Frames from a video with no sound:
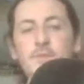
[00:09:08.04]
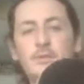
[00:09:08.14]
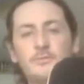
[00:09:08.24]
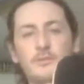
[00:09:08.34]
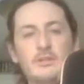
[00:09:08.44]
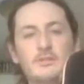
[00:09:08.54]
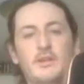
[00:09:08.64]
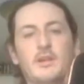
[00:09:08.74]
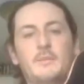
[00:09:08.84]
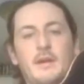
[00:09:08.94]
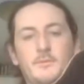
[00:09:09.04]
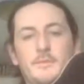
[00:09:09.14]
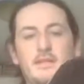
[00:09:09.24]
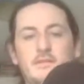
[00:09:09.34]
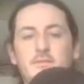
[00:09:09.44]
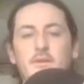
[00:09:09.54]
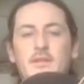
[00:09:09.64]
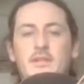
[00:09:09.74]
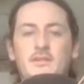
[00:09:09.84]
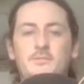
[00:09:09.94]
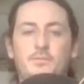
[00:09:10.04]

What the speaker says: a beautiful guitar by all means, very nice